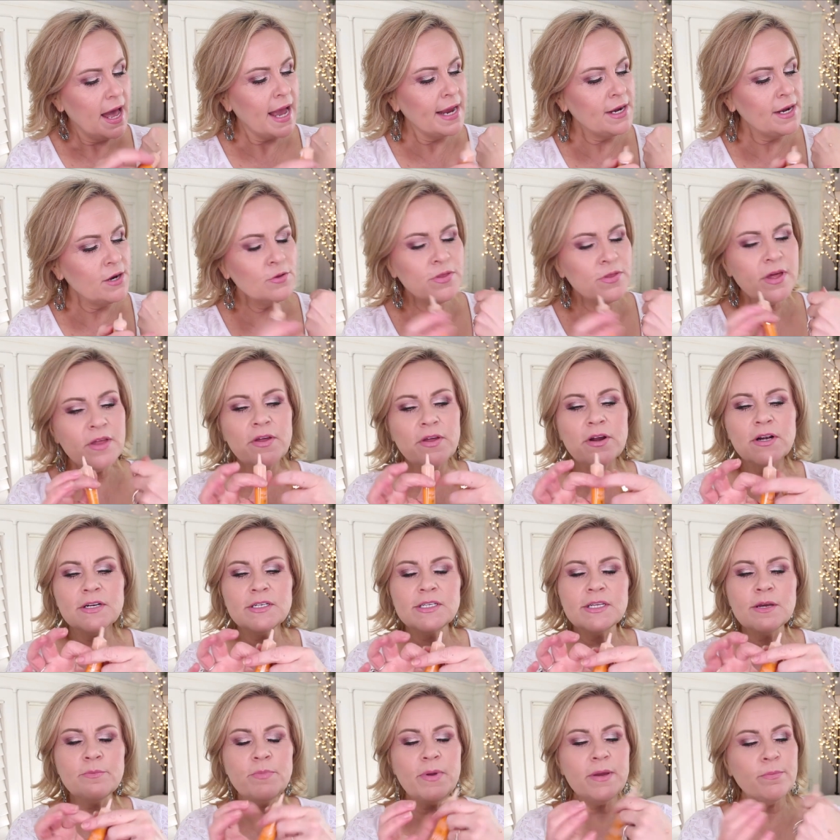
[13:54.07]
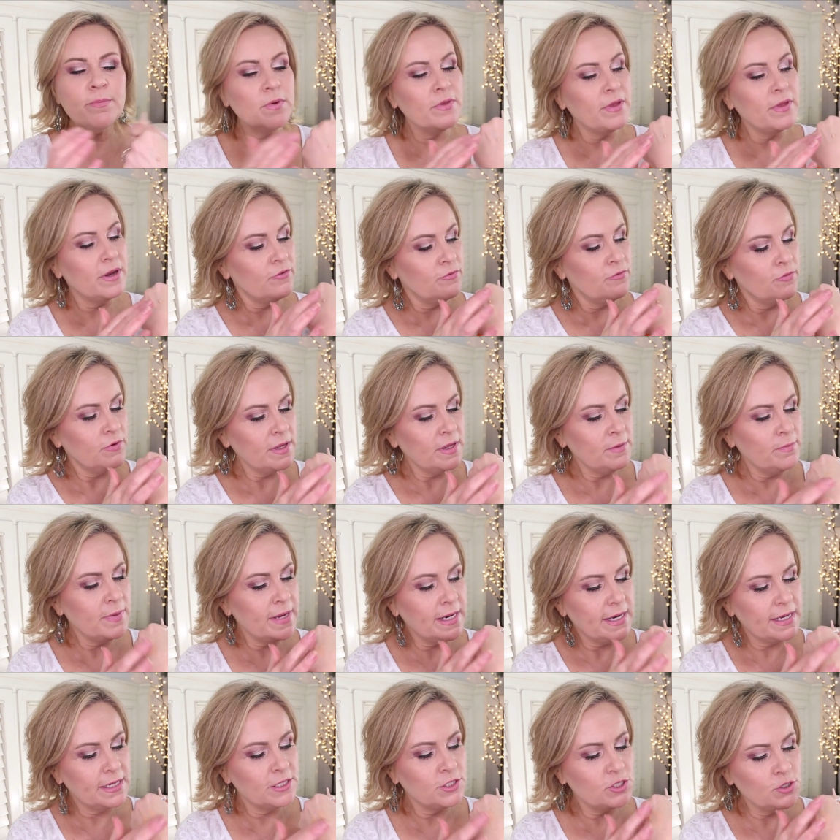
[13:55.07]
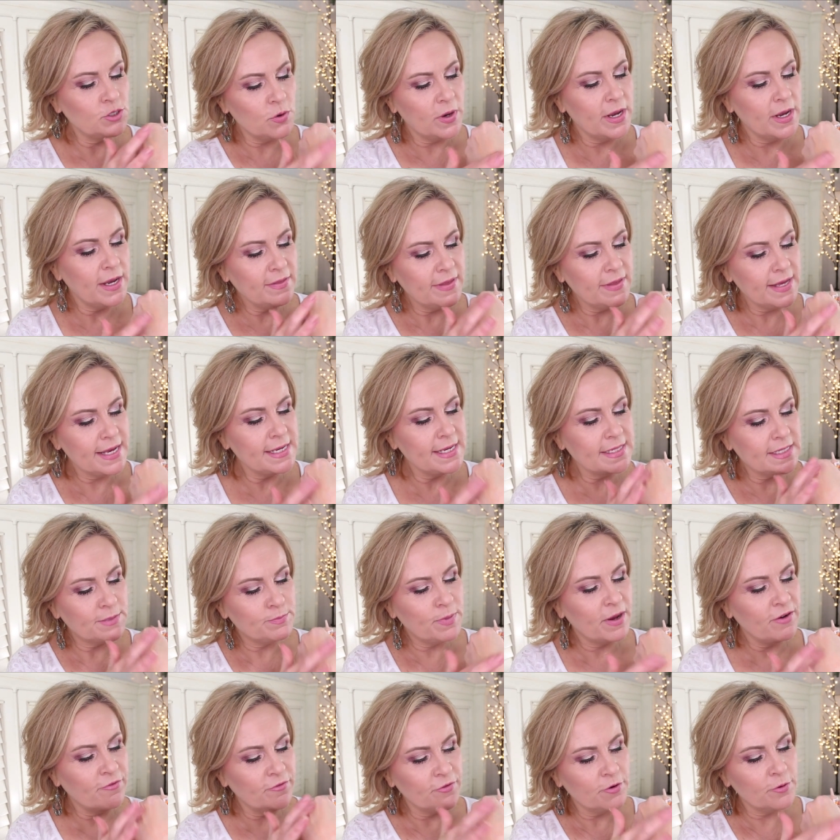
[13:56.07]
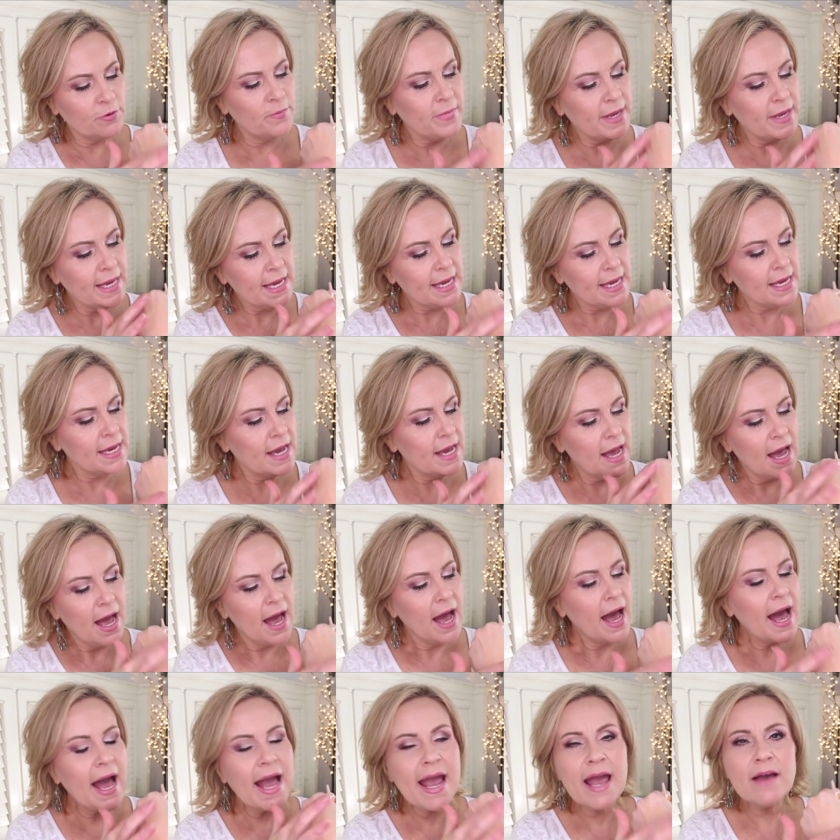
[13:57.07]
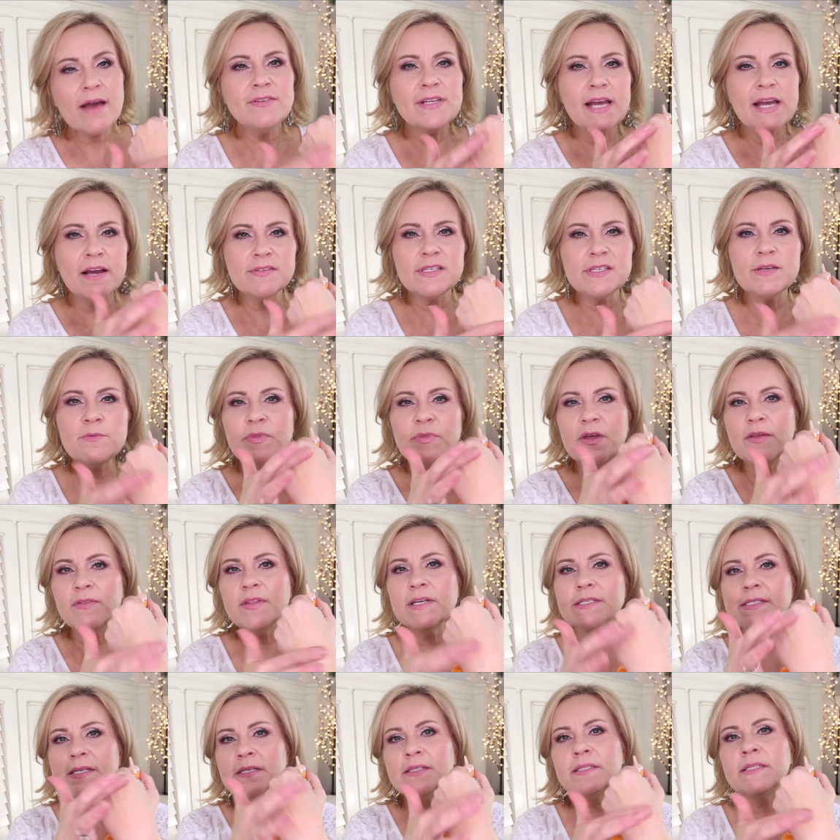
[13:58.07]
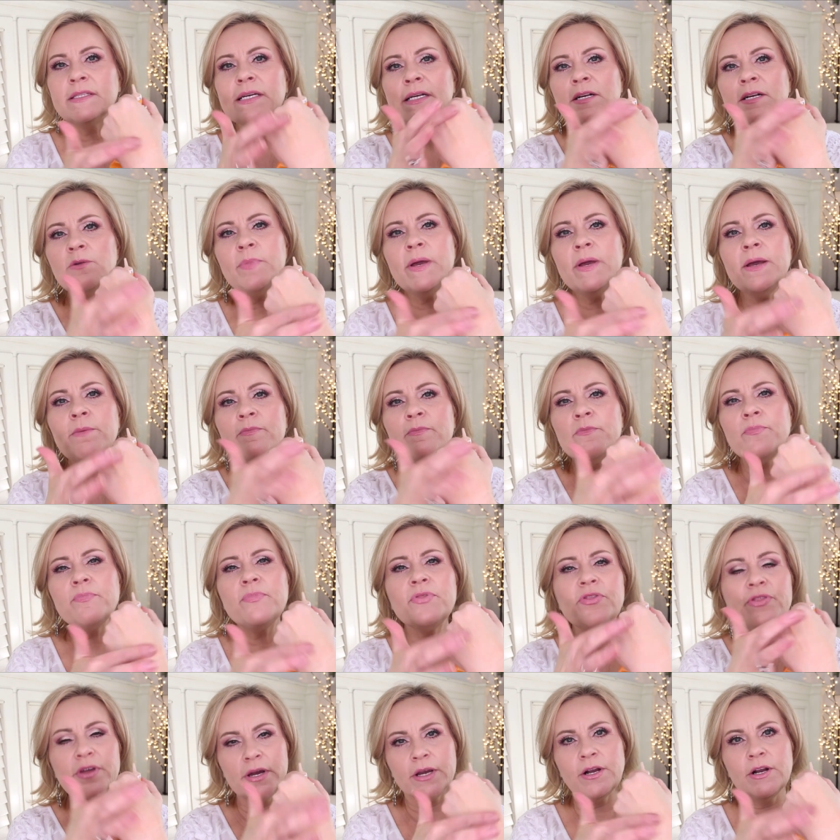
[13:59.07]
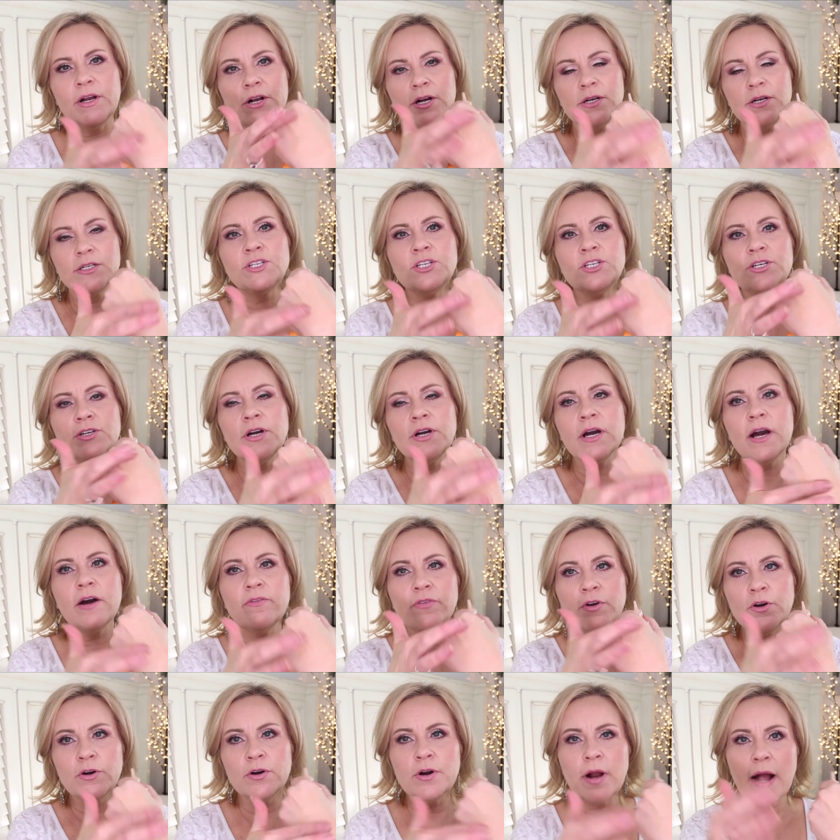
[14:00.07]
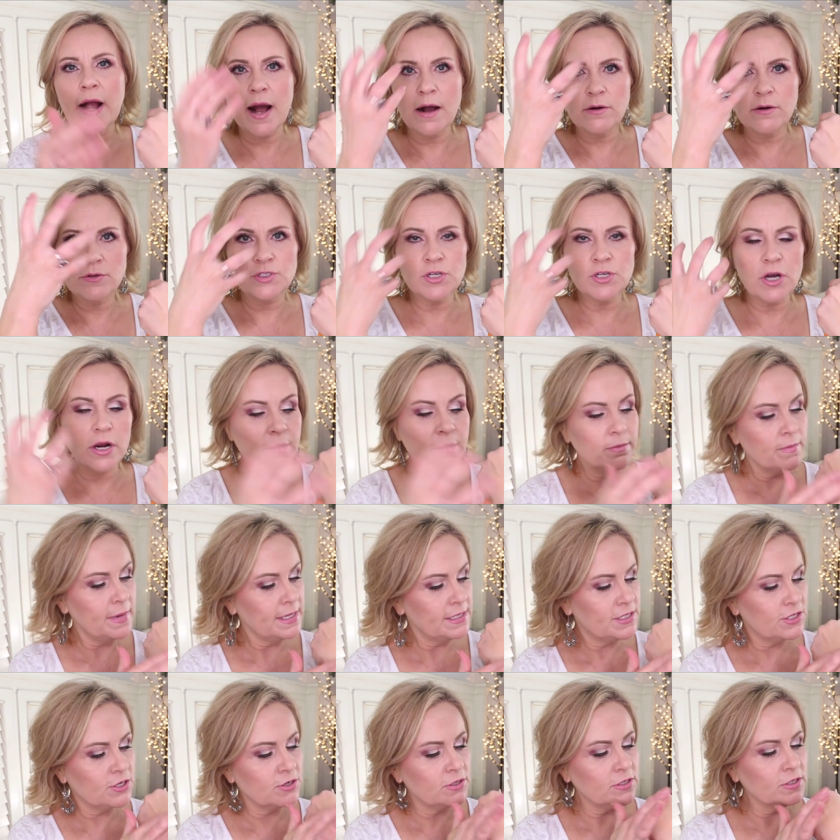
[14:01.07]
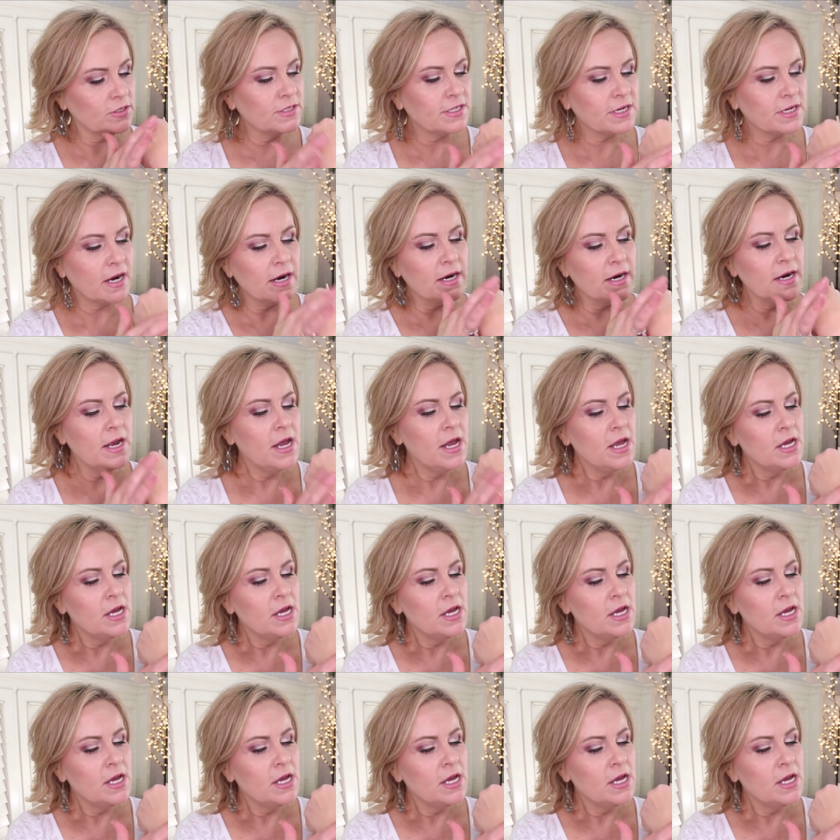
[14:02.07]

I know that there are some people that have really been enjoying these, but for me, I have to have something that's a little bit thicker to cover how dark my circles are.